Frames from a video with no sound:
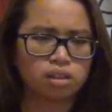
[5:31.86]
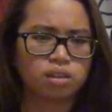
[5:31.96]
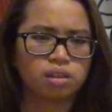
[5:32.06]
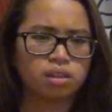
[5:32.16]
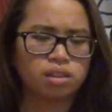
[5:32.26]

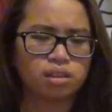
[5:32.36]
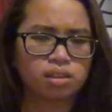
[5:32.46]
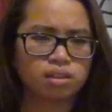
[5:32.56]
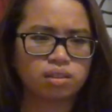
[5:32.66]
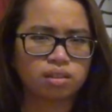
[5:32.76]

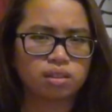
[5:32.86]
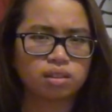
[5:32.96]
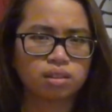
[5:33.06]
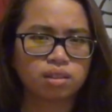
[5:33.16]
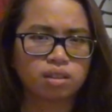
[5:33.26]

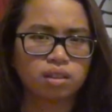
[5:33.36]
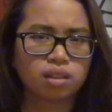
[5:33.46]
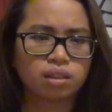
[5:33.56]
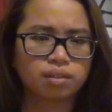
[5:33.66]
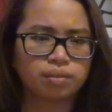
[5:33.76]

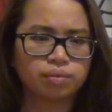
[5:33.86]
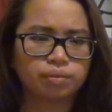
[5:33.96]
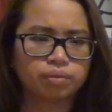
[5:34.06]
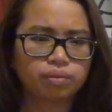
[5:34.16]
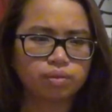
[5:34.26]

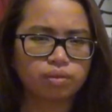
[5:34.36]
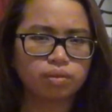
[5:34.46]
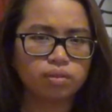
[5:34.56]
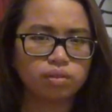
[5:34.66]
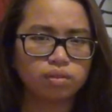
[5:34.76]

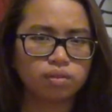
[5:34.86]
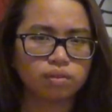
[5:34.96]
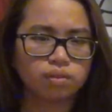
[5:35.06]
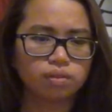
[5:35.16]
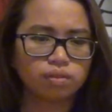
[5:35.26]

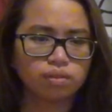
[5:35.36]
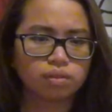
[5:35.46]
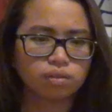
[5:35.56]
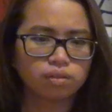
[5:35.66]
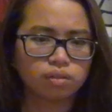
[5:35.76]

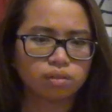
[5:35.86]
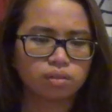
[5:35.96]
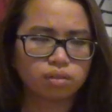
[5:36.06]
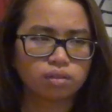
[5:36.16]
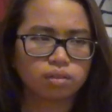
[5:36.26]

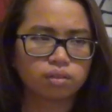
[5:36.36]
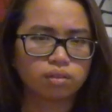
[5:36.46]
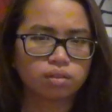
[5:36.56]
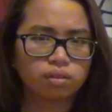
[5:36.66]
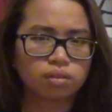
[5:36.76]

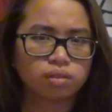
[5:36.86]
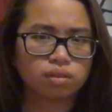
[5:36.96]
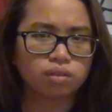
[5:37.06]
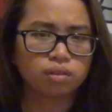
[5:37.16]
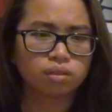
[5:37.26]

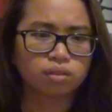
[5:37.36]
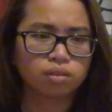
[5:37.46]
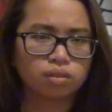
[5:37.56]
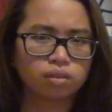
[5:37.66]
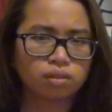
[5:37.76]

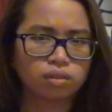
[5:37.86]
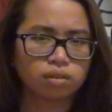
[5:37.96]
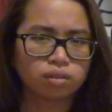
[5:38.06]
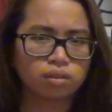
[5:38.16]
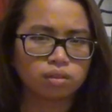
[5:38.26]

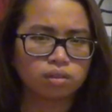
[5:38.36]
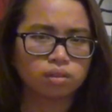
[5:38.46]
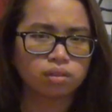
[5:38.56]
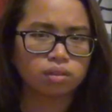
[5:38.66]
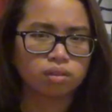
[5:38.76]

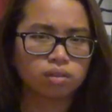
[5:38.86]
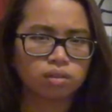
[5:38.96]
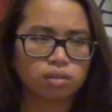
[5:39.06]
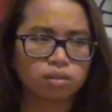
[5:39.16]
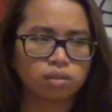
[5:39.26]

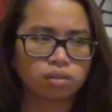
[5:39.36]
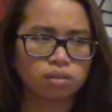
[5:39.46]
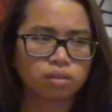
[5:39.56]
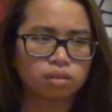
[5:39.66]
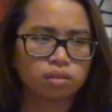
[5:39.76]
The person shown says nothing.